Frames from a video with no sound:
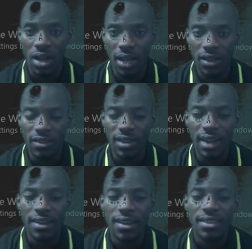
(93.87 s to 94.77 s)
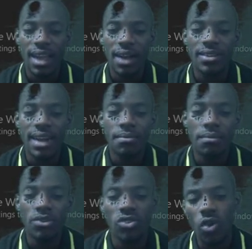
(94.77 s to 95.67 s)
Can you see that? Now then
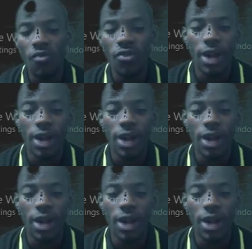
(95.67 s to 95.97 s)
solve for